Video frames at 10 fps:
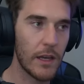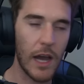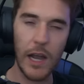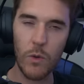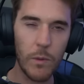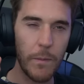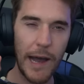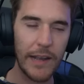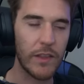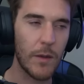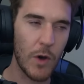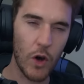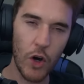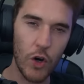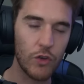I will back them
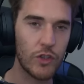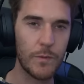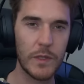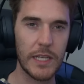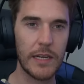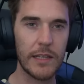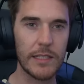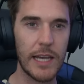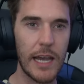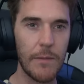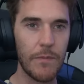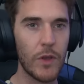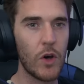100% of the time.